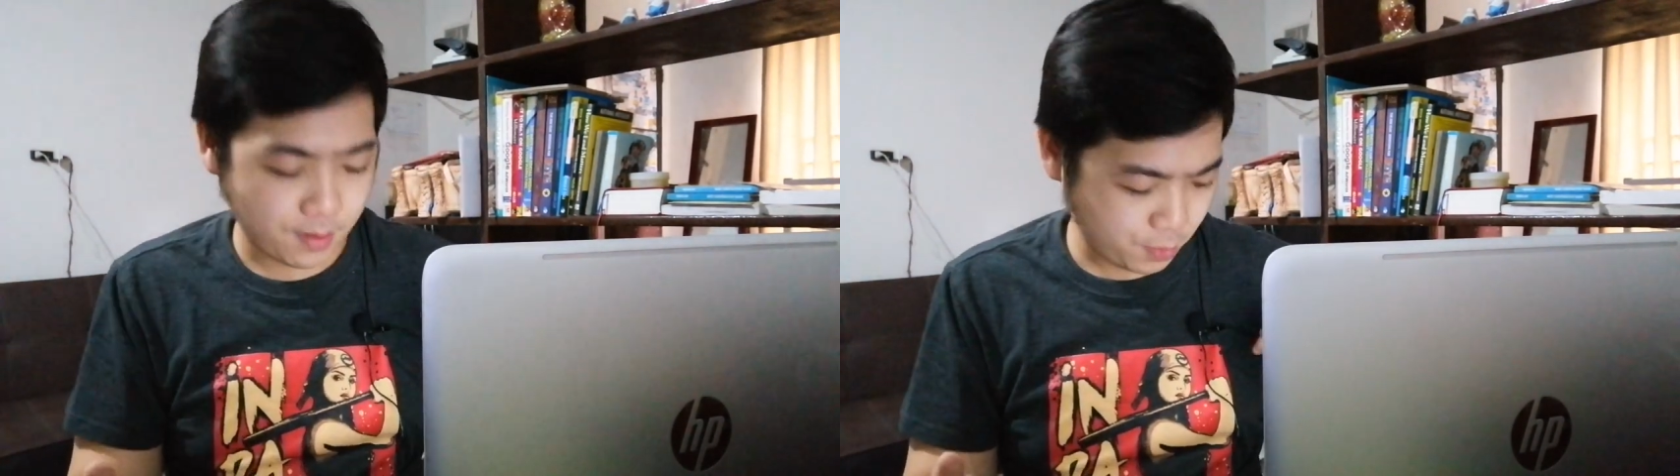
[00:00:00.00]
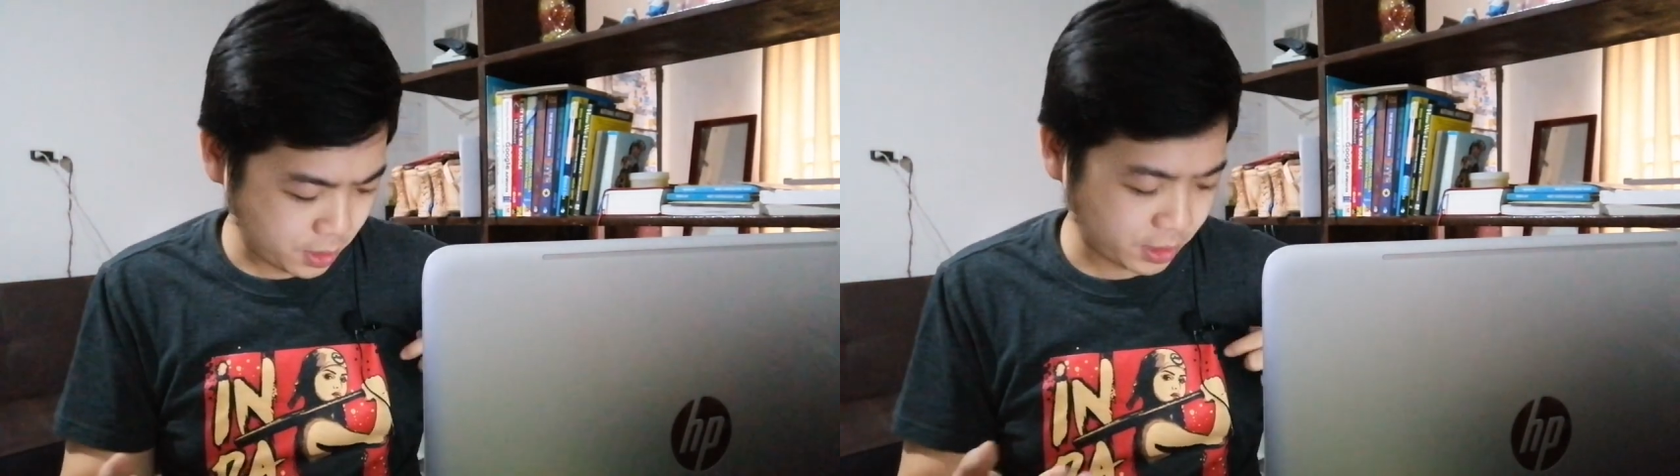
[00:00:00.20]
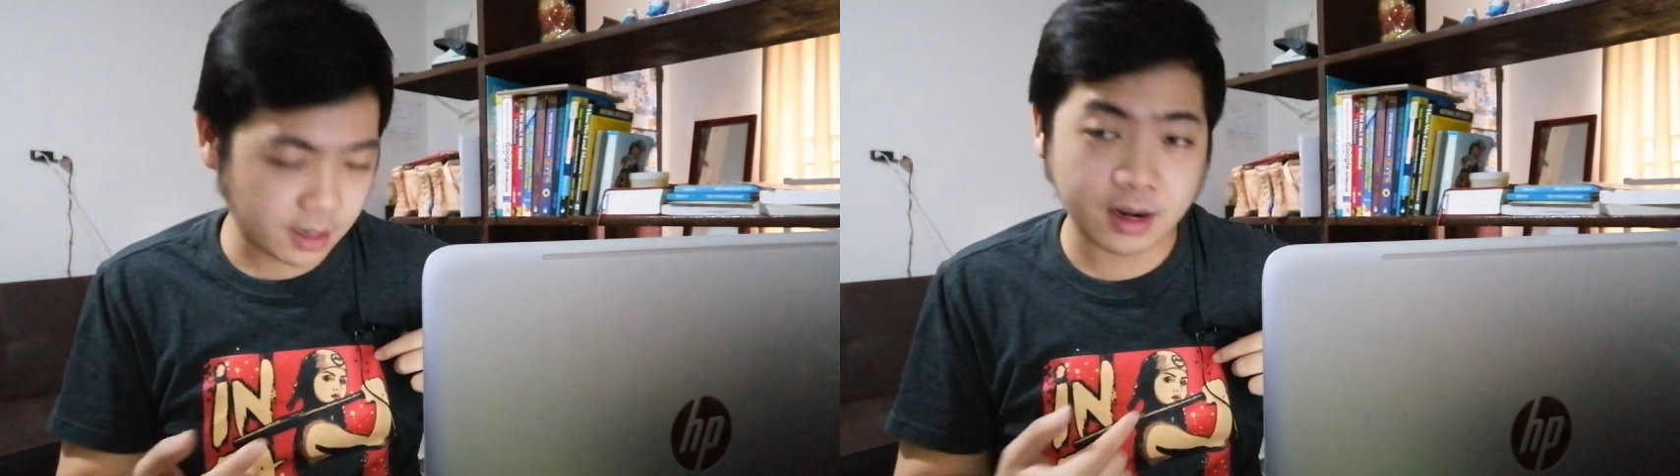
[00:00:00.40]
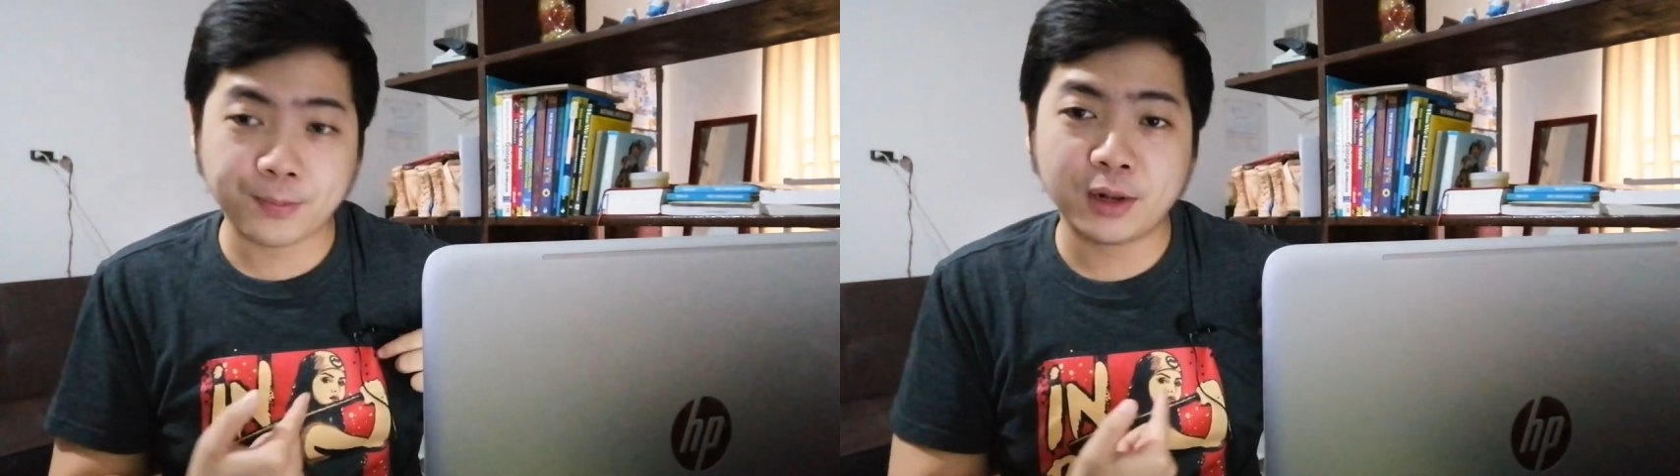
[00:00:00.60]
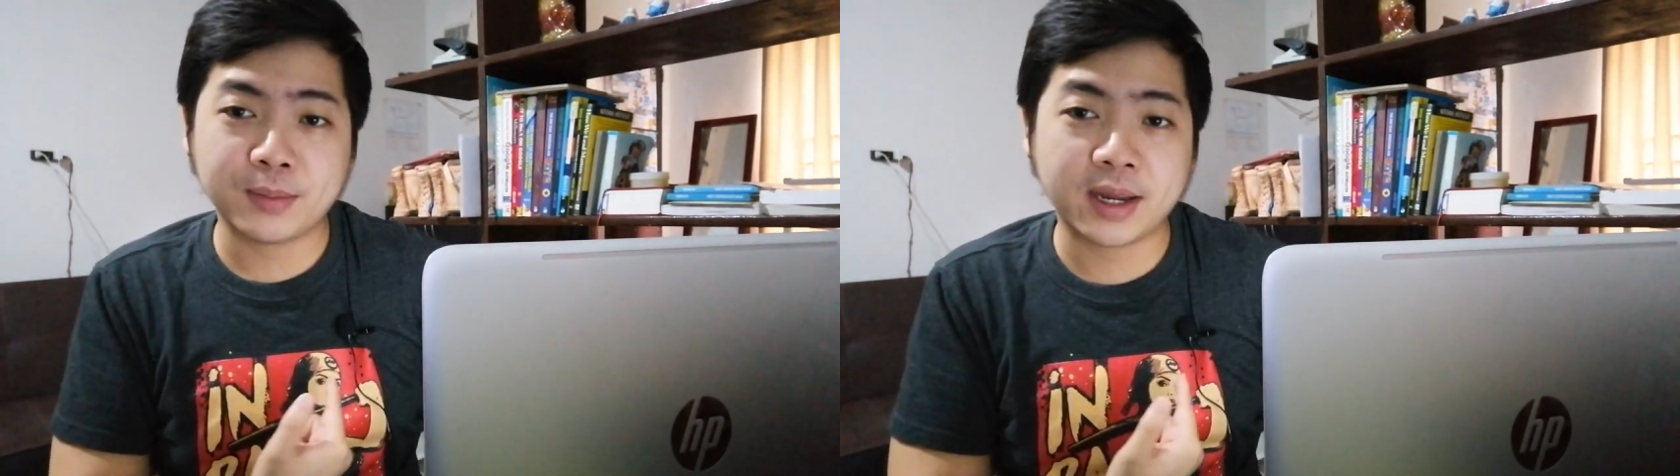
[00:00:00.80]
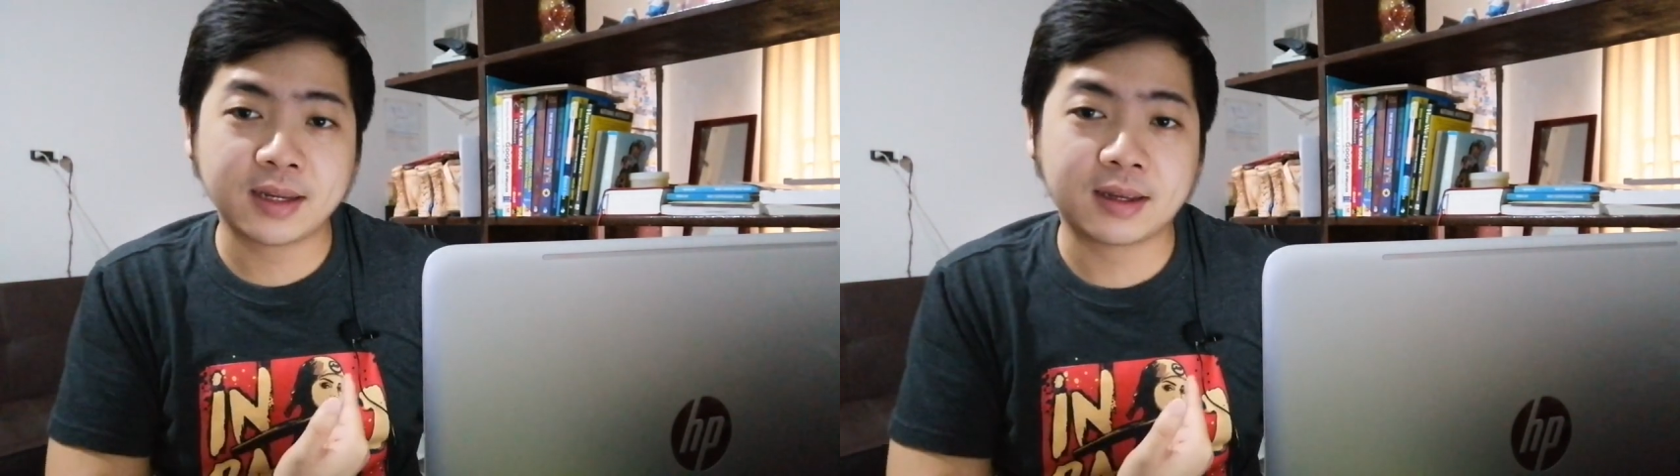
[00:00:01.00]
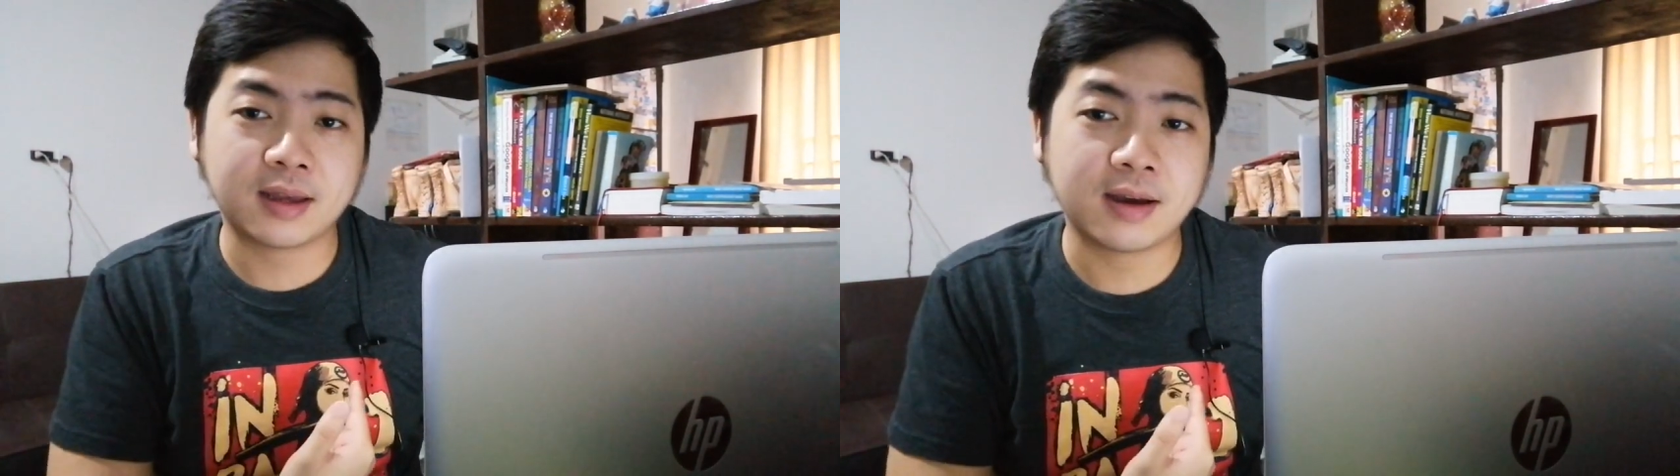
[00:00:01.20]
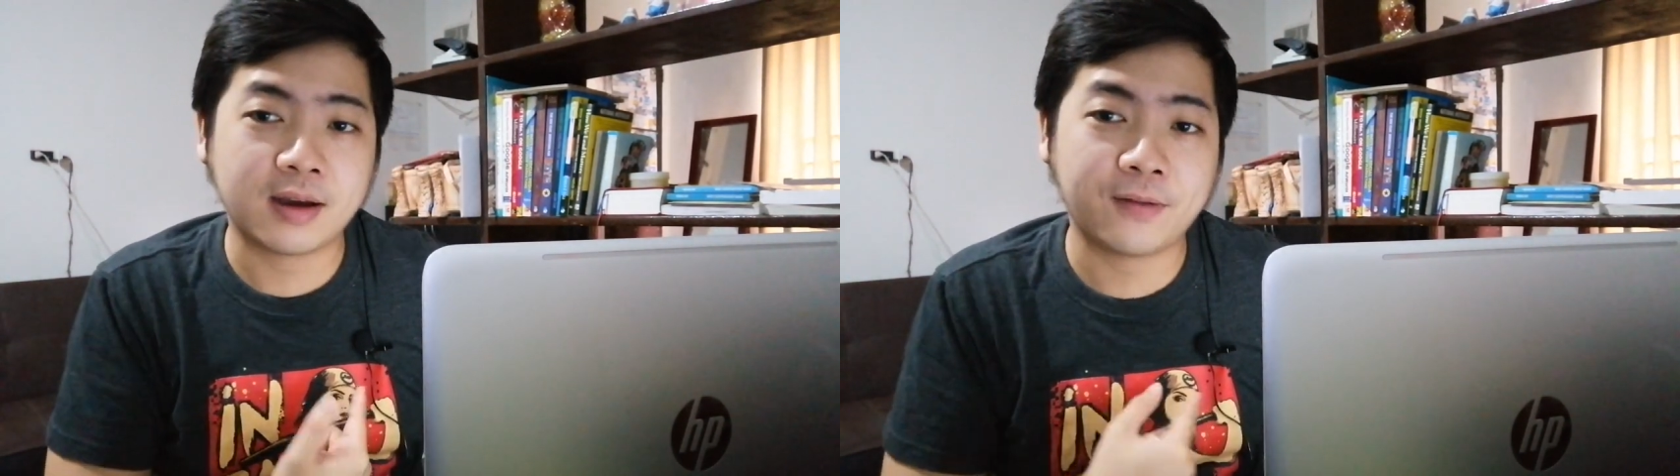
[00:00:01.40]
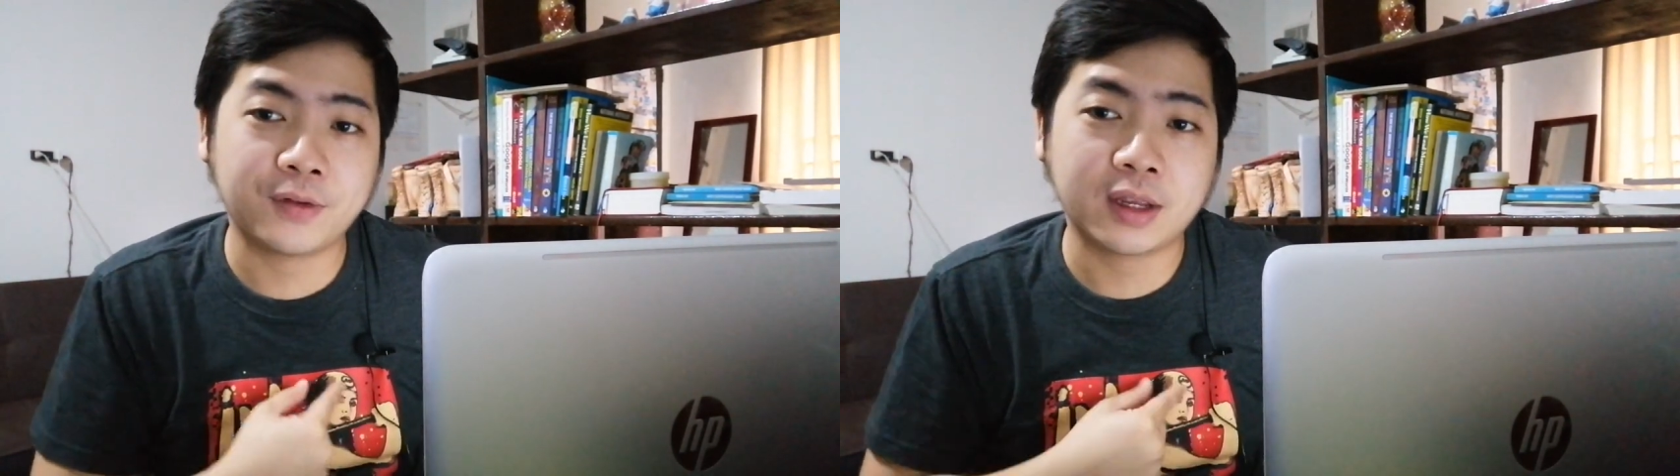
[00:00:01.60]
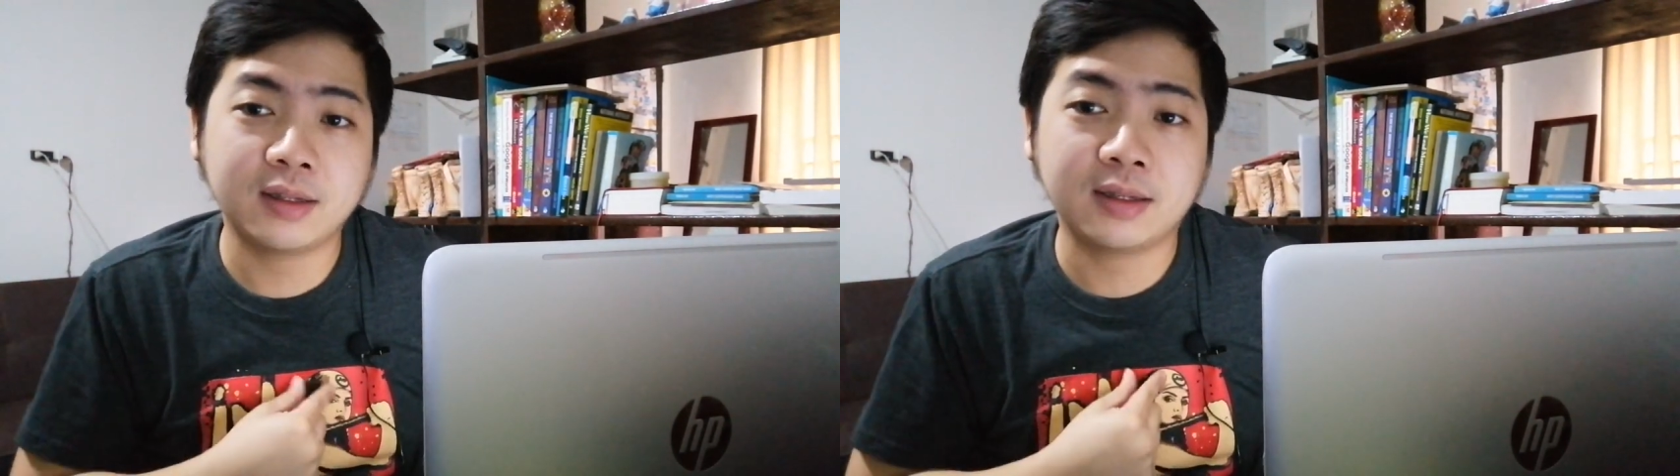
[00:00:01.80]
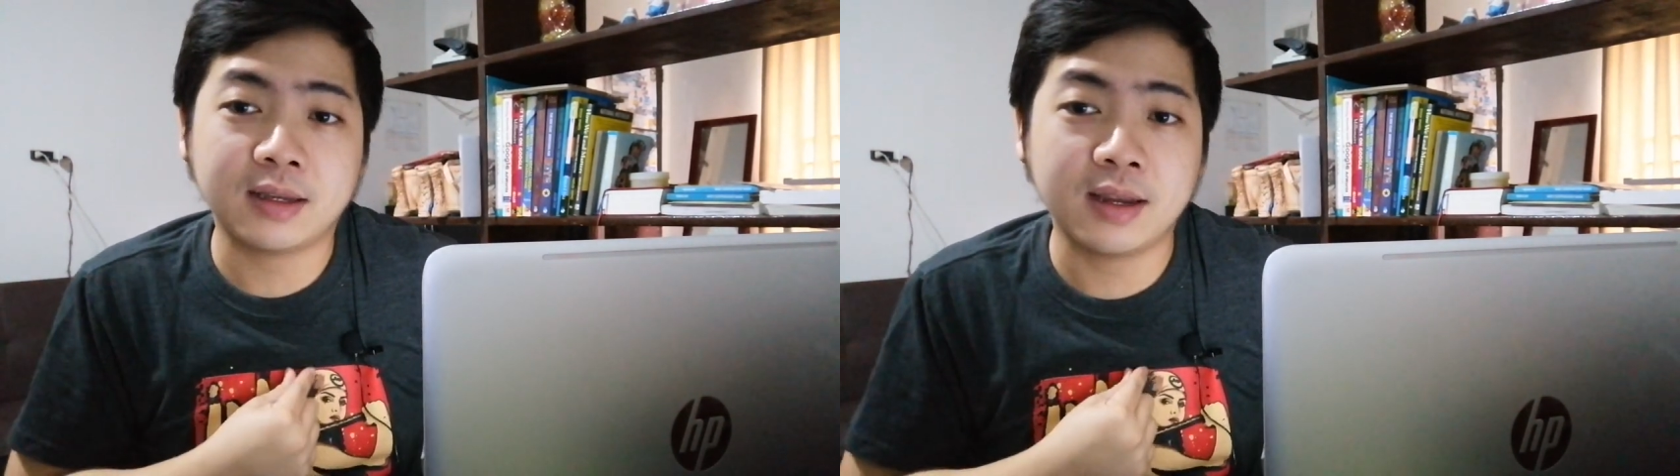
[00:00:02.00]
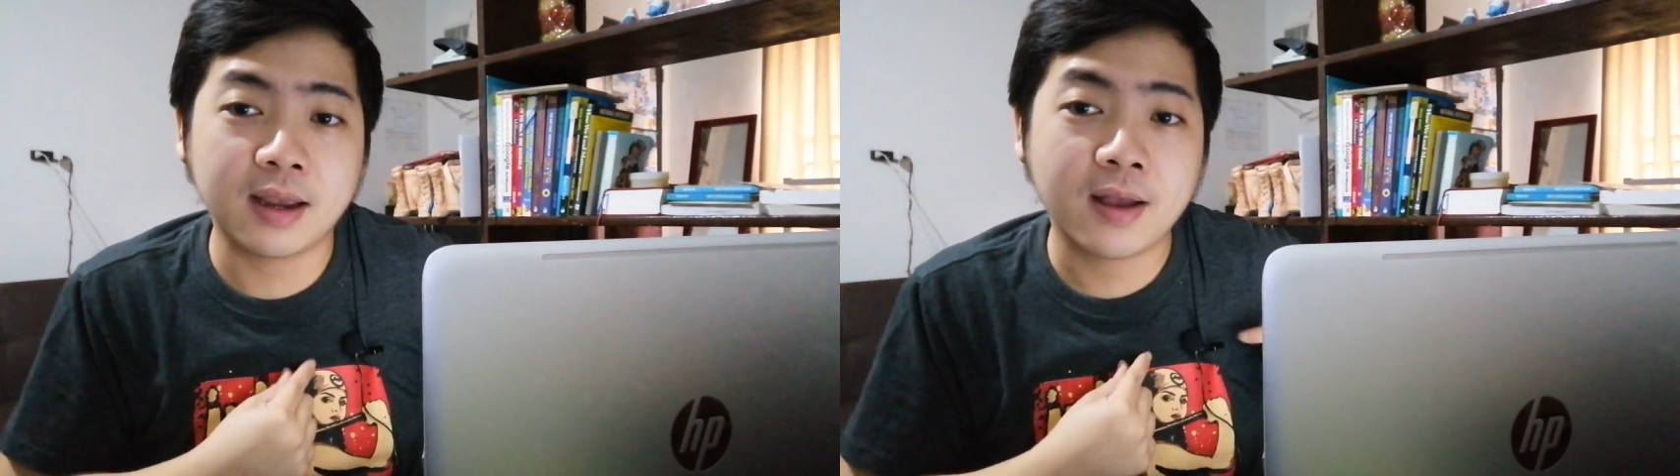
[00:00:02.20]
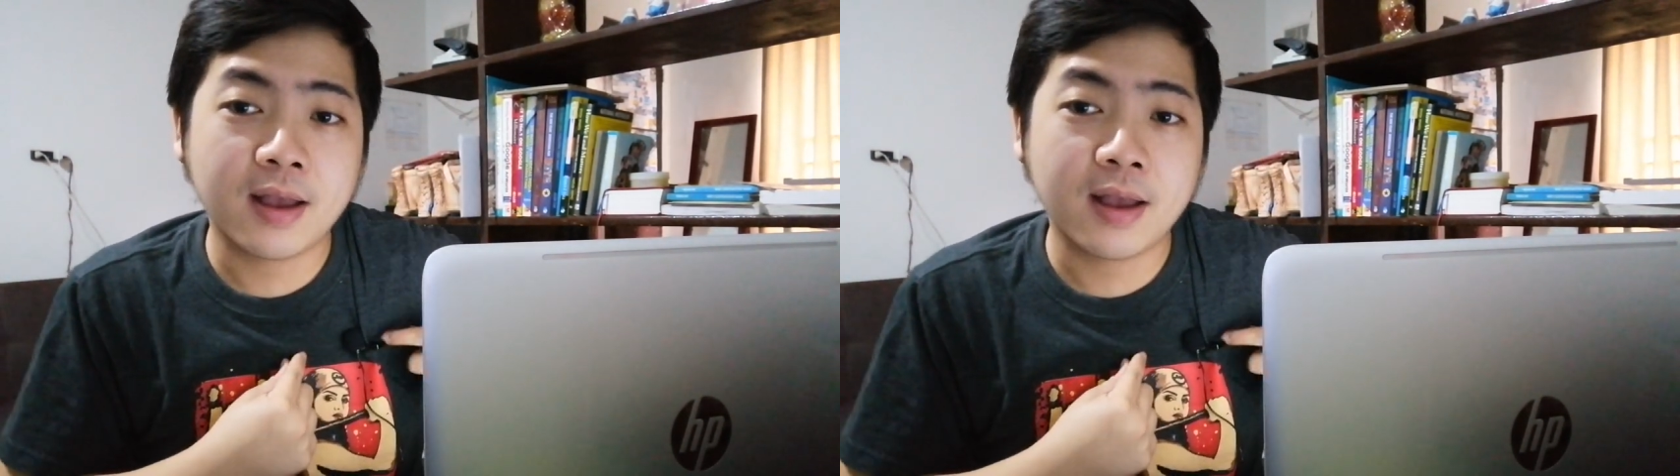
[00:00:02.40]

Muna siya ang lapel mic, if you can see,